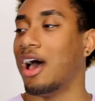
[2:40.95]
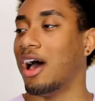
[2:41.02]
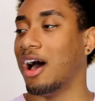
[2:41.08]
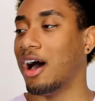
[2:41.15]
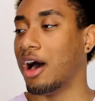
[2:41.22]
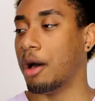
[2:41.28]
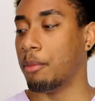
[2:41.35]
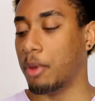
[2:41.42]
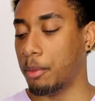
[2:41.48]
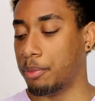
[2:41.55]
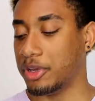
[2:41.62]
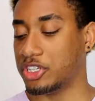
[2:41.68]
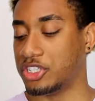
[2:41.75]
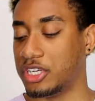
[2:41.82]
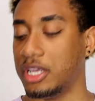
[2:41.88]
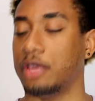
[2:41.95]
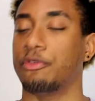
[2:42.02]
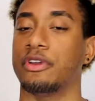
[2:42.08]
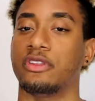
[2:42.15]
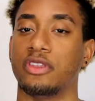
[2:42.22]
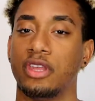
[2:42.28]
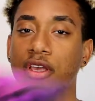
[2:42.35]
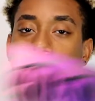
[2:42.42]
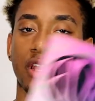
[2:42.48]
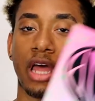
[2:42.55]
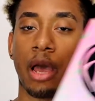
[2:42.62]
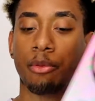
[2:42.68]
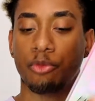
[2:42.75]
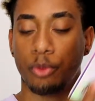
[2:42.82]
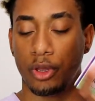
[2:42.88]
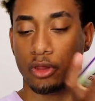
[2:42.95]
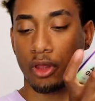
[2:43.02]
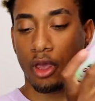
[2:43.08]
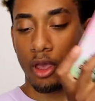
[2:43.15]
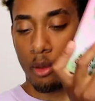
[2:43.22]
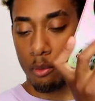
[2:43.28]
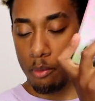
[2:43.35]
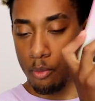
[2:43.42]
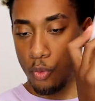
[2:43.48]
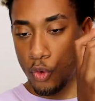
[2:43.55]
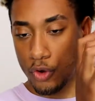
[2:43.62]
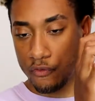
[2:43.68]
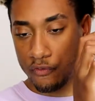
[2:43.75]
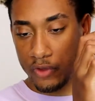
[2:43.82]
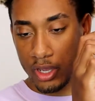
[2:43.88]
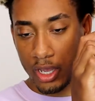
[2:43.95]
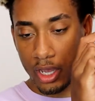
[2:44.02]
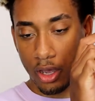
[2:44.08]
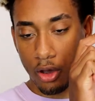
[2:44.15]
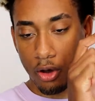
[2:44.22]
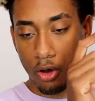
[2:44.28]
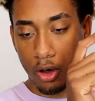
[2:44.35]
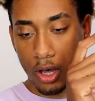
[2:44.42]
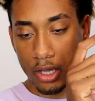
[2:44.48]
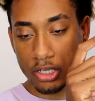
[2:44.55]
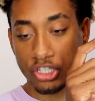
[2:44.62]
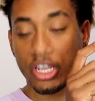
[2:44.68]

But she recently collabed with Morphe on...